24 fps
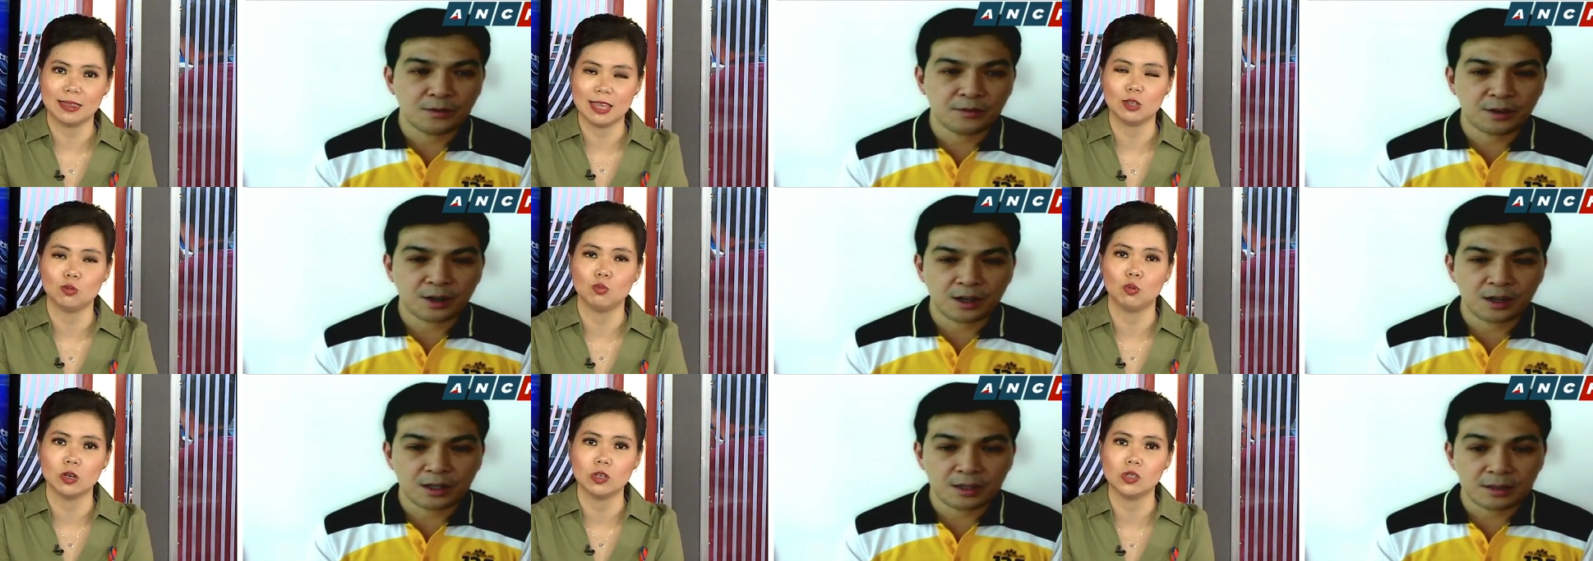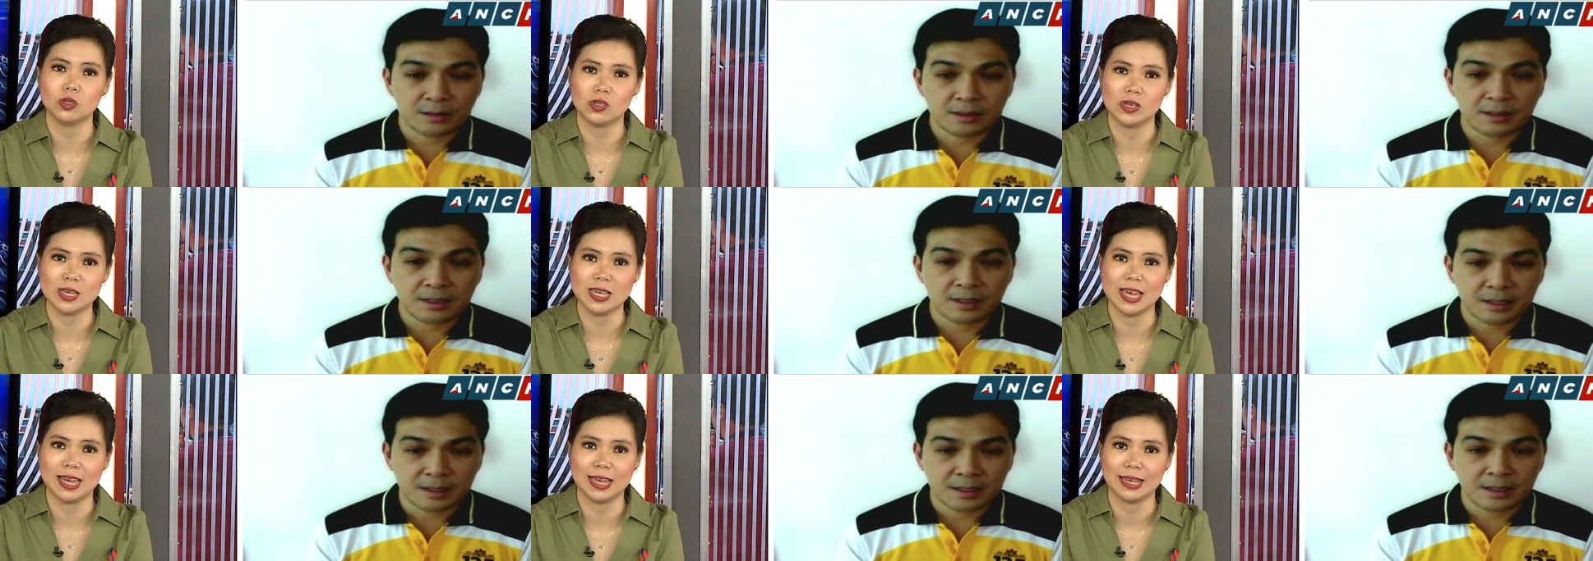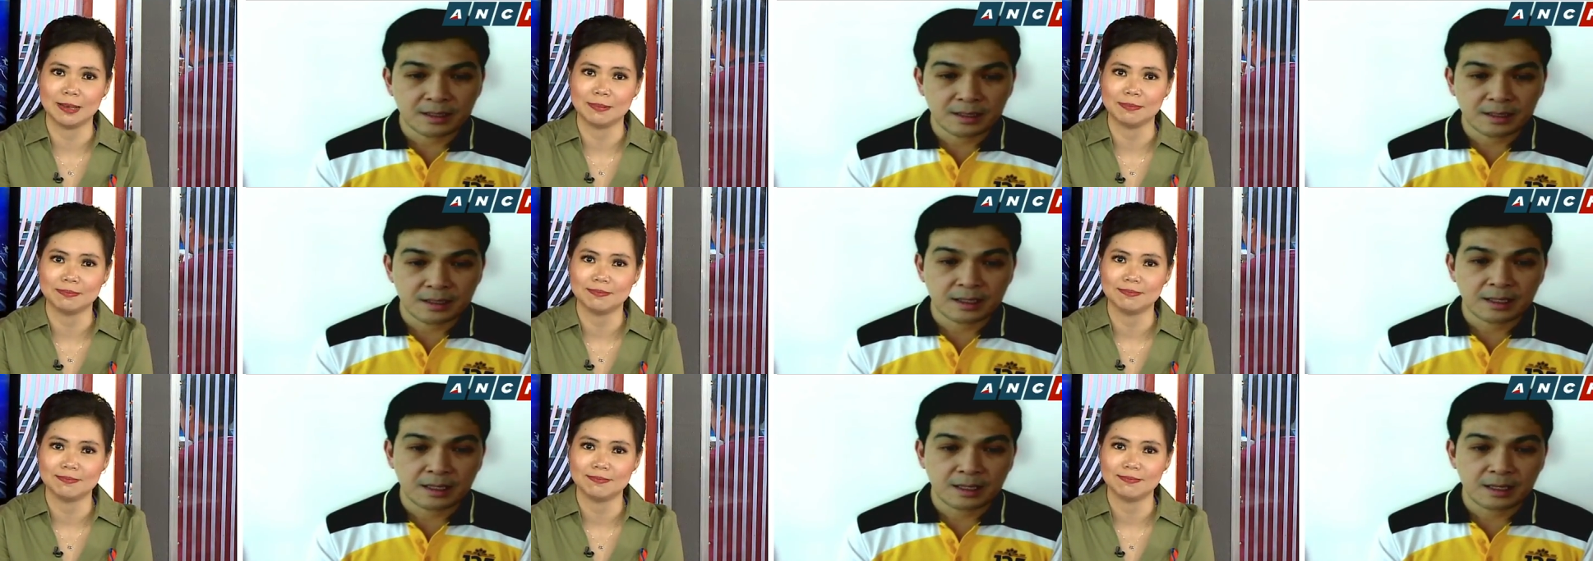Speaker 1: that we're
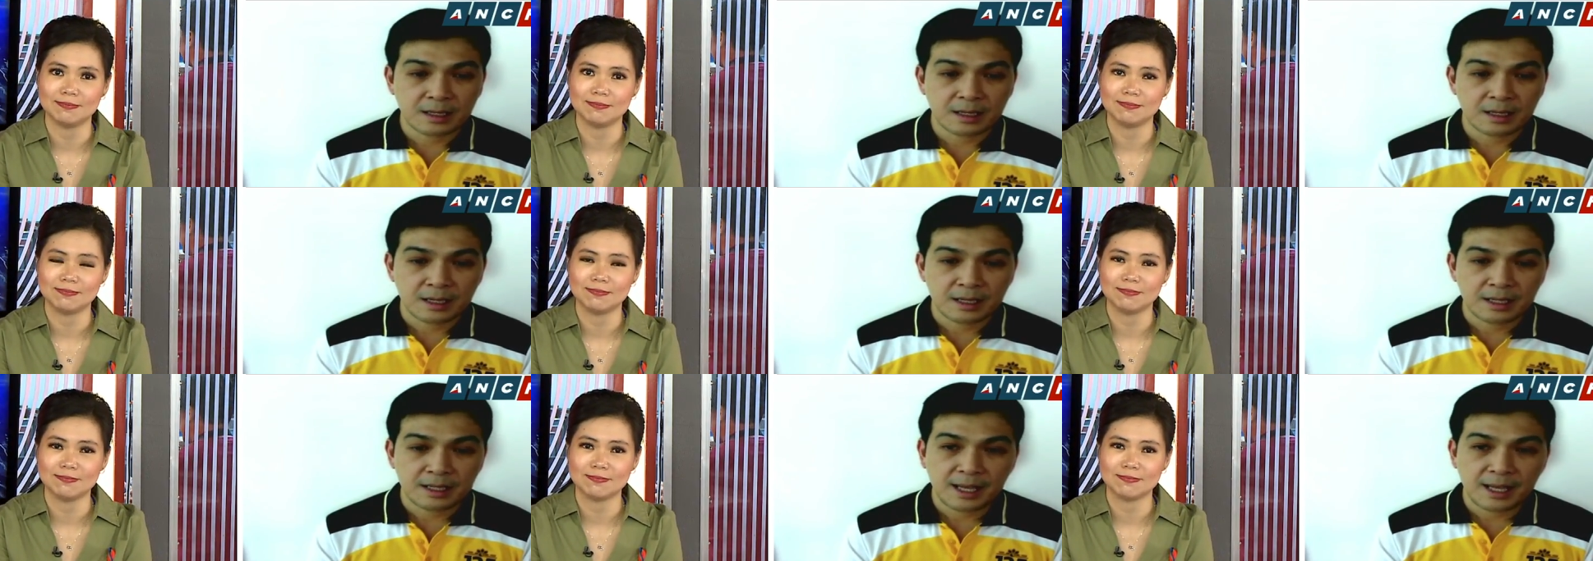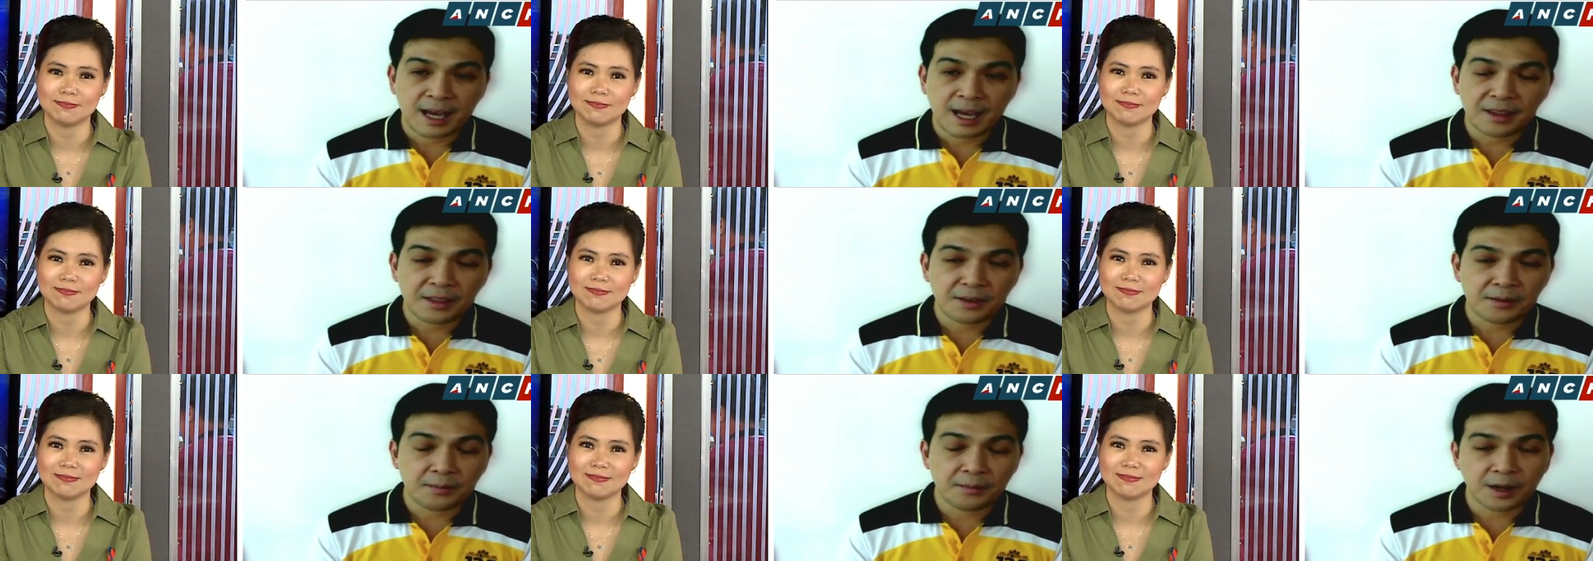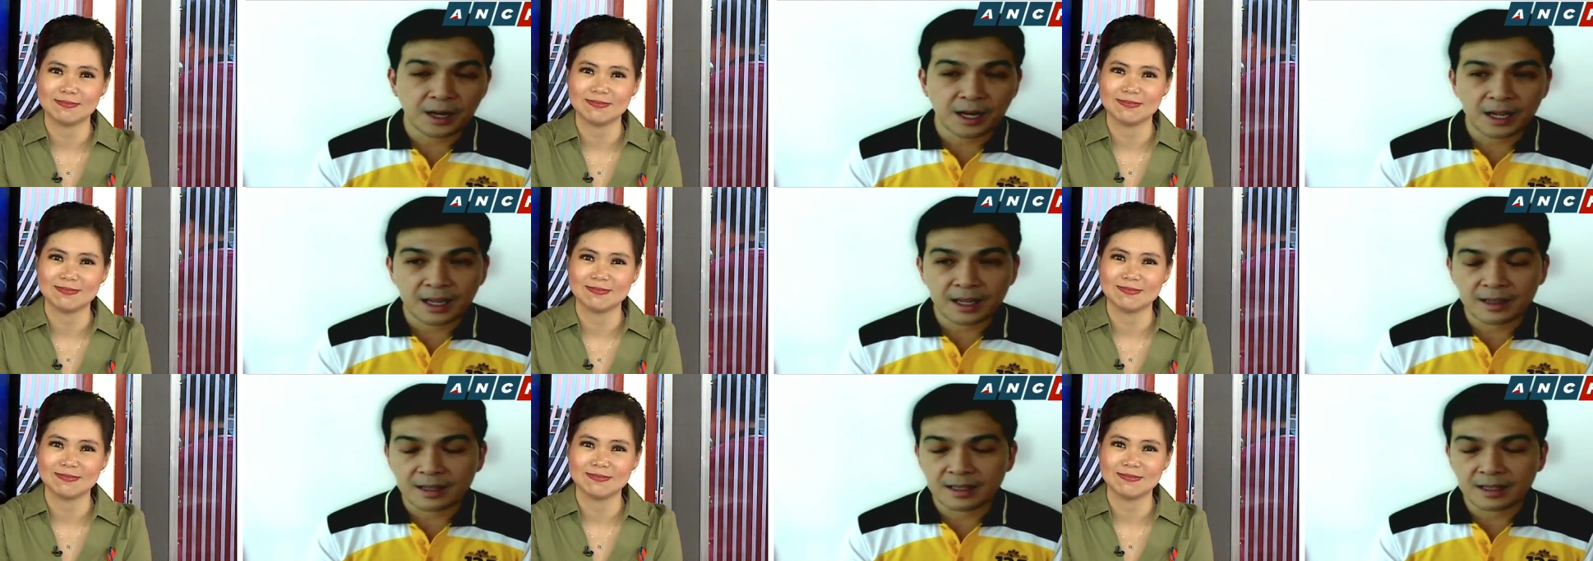seeing?
Speaker 2: Yeah, the
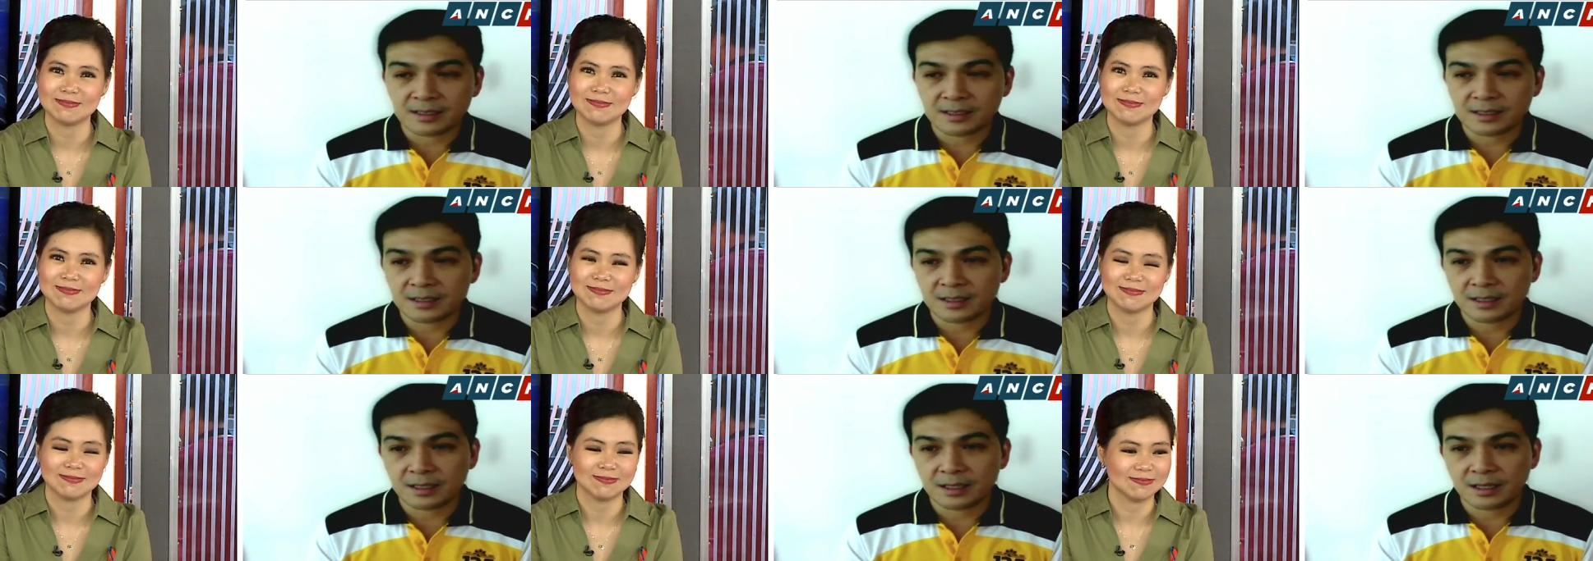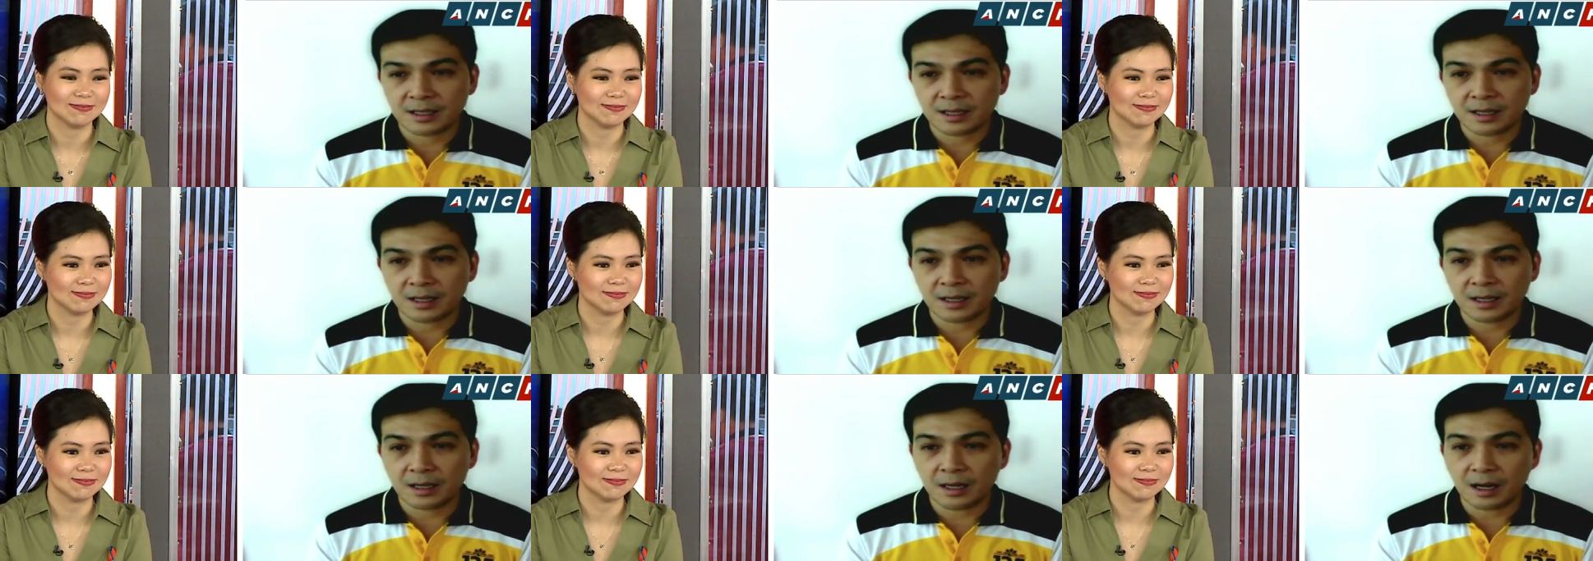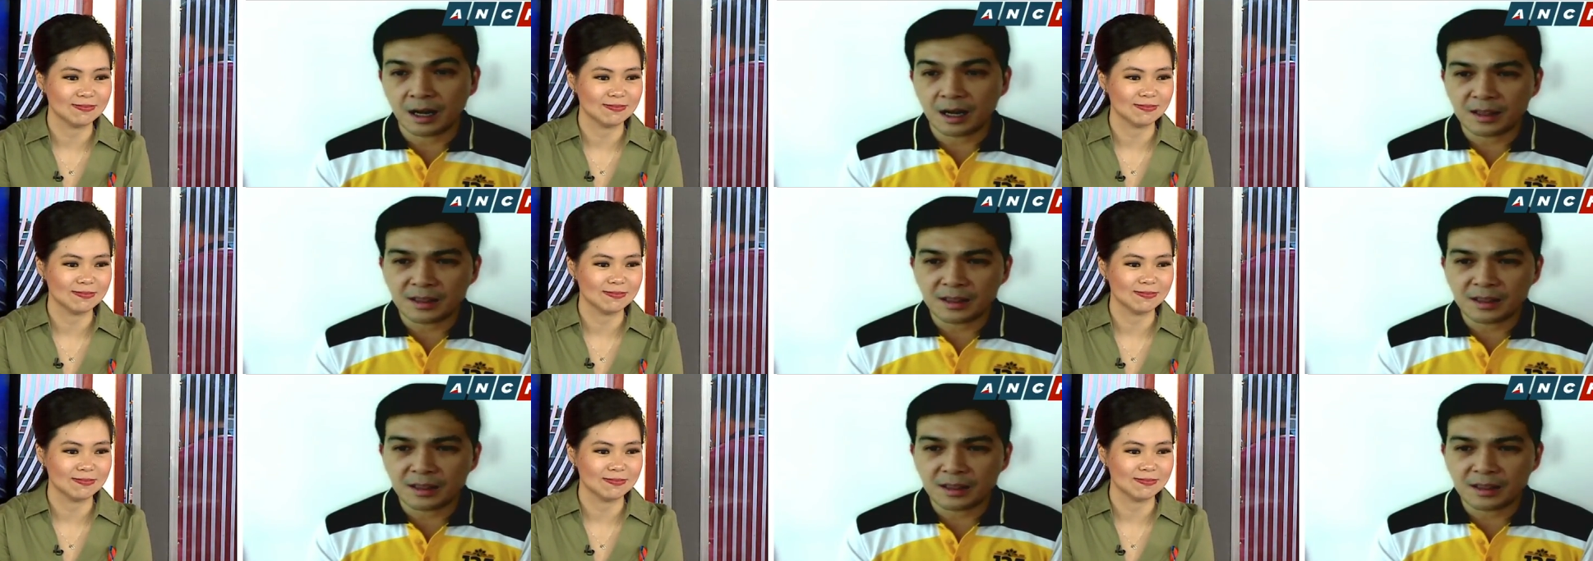market has gone